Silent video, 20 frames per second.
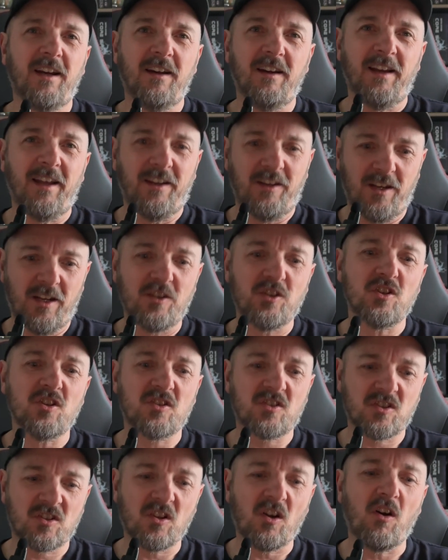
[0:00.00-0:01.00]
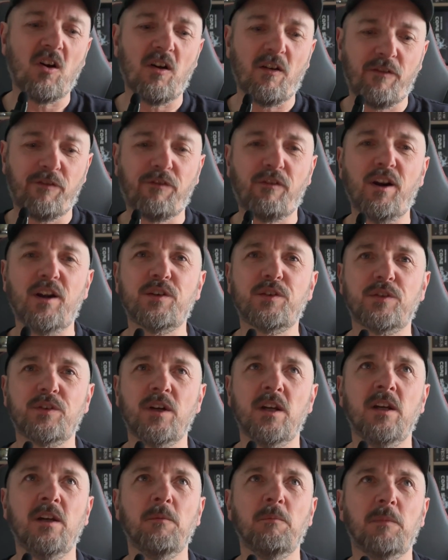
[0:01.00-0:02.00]
and then just start afresh,
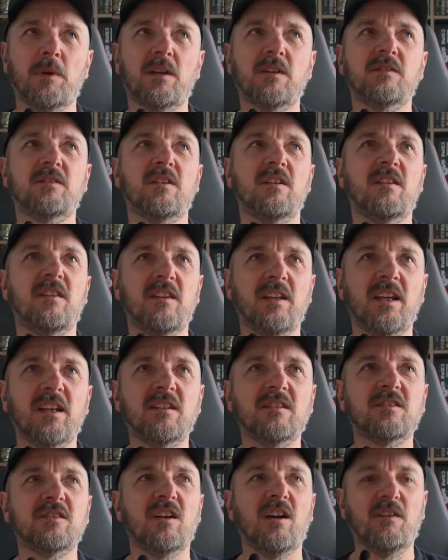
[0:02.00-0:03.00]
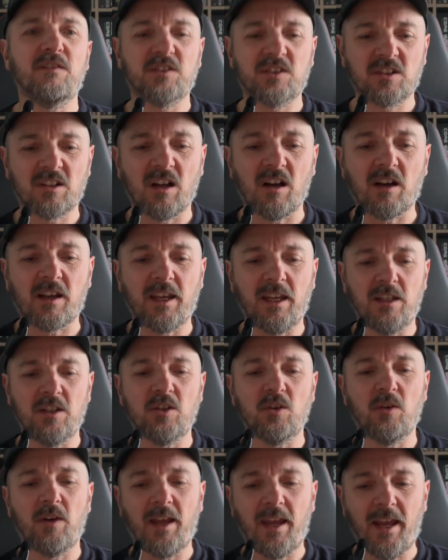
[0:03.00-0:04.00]
because the things that have stuck in
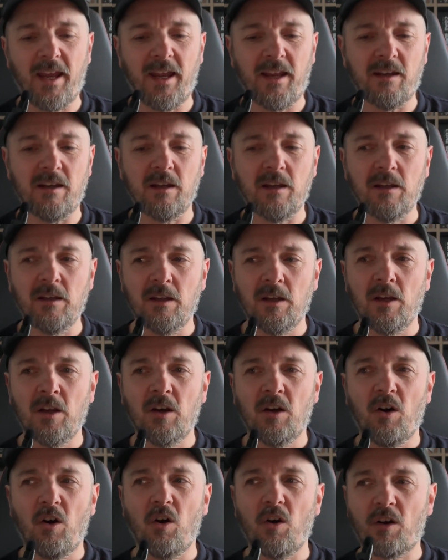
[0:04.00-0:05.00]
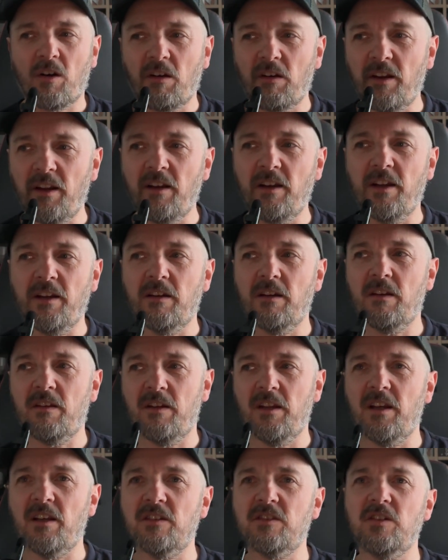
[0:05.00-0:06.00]
your head are clearly the
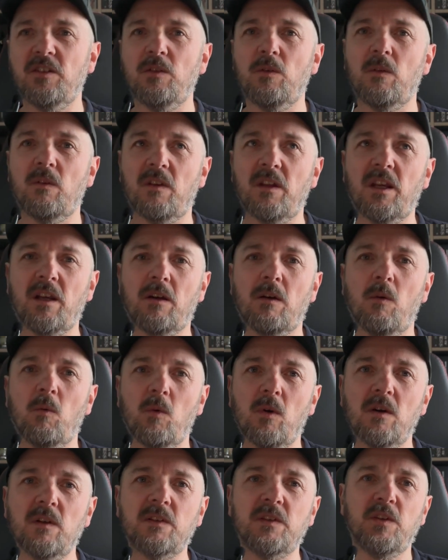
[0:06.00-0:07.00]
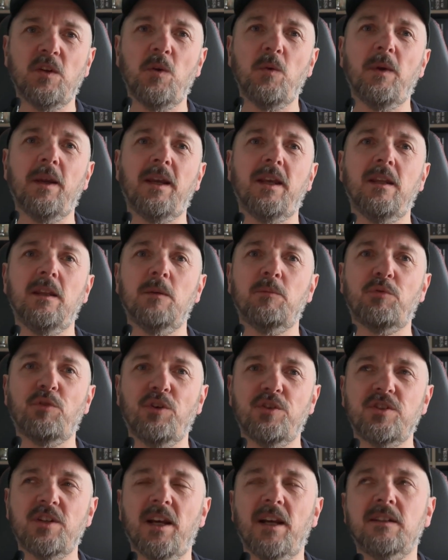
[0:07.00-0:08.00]
things that you think are worth doing in the
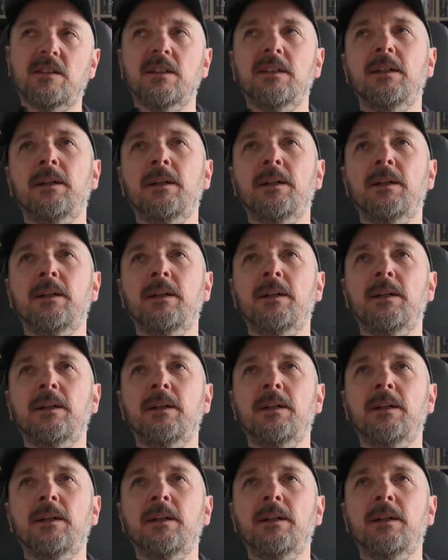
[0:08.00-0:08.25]
project.